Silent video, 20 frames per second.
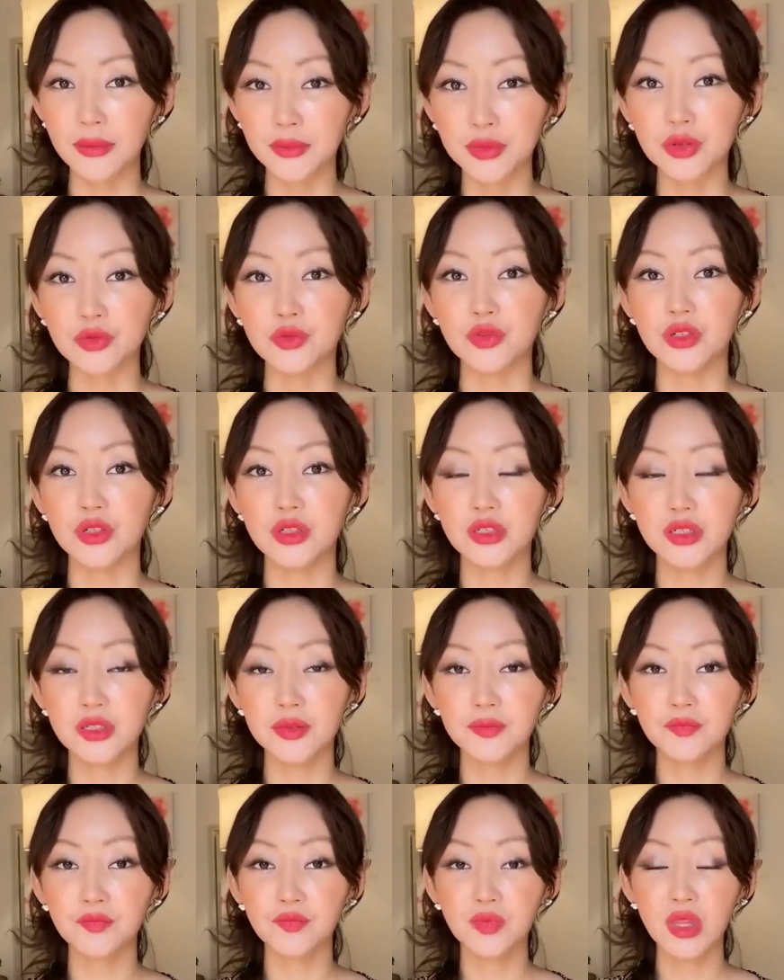
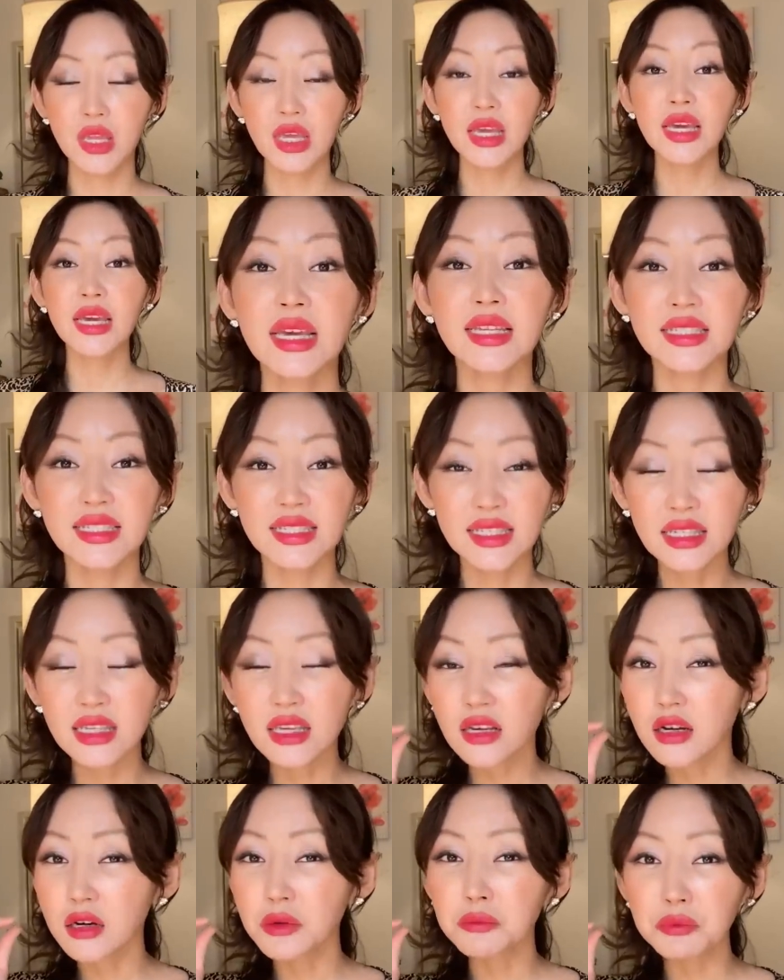afterwards.
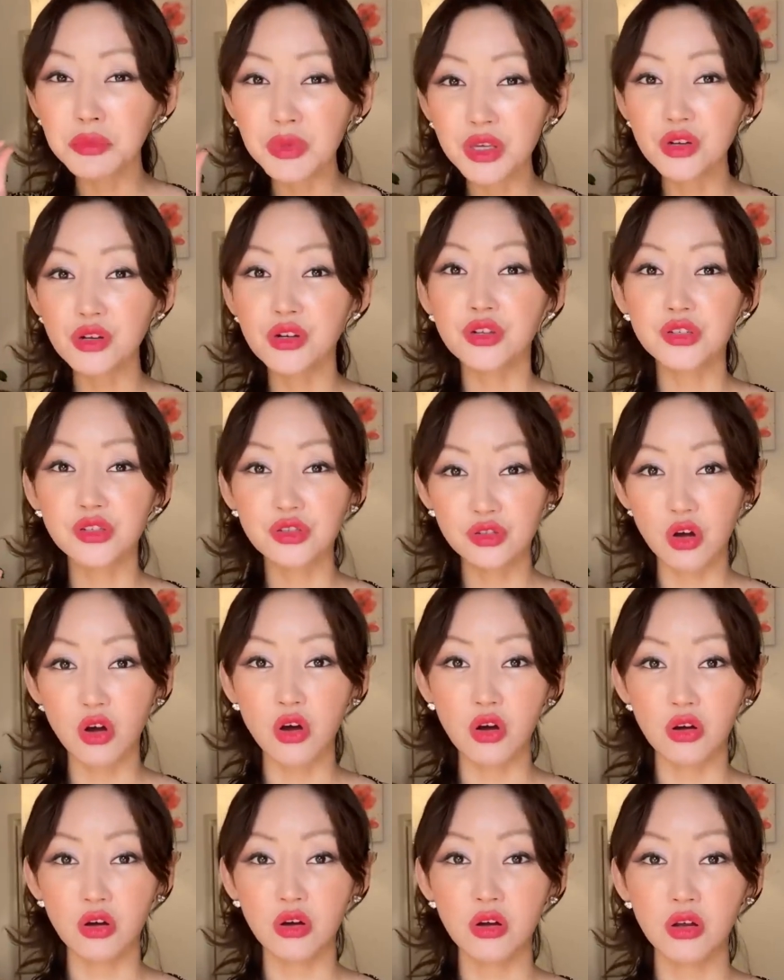Singing a mere
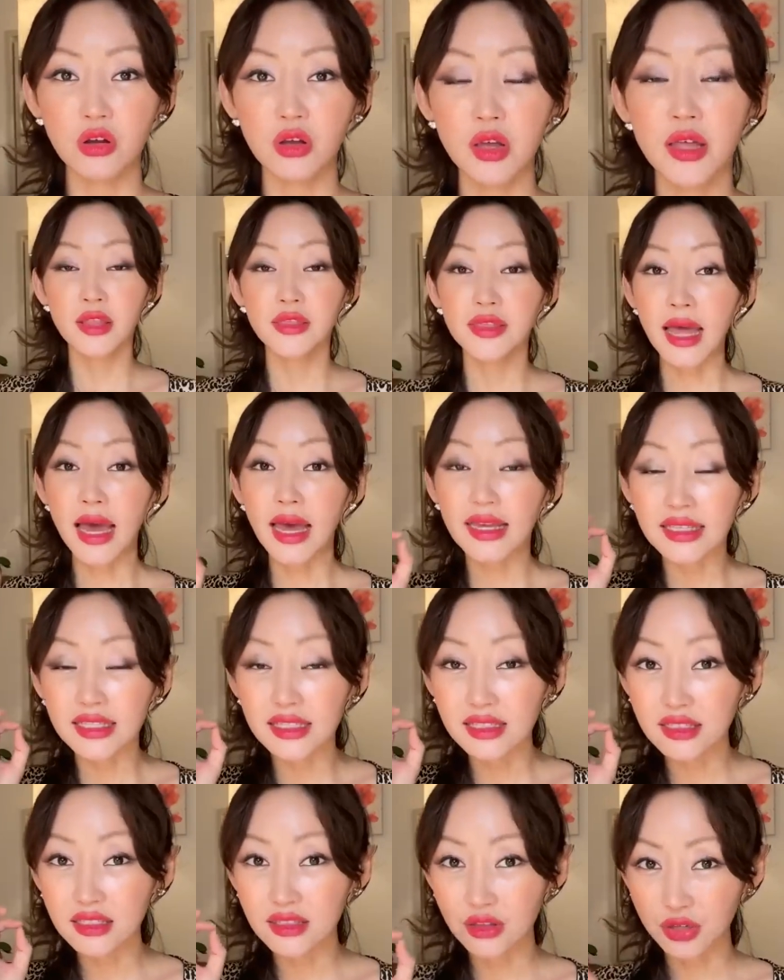song, that
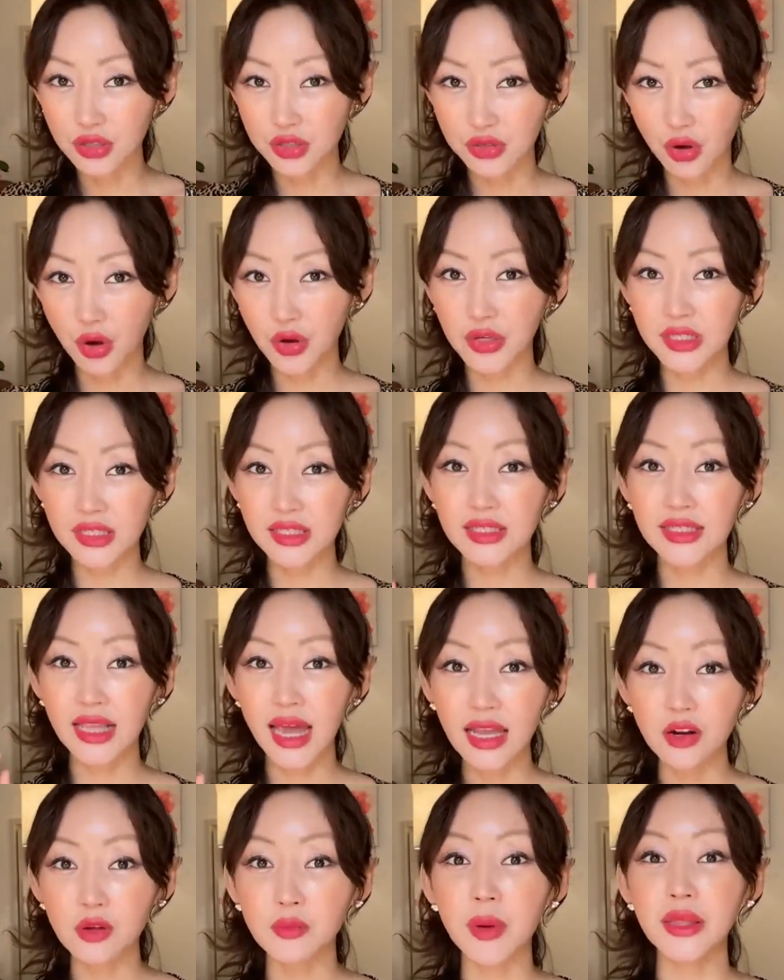is, the song is
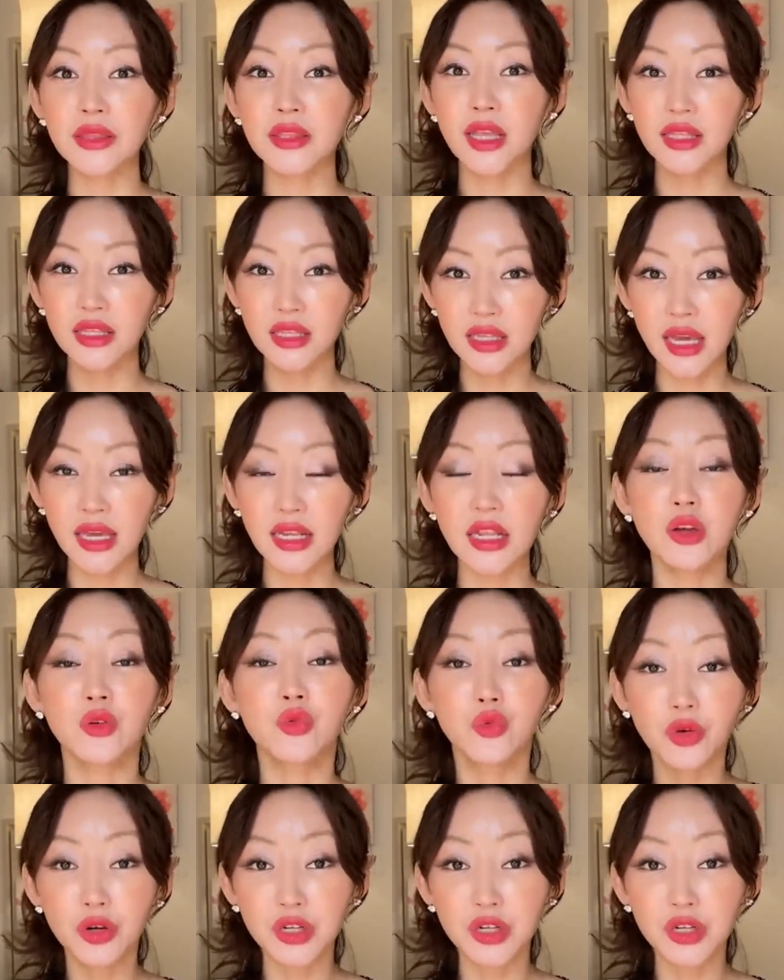not about dedicating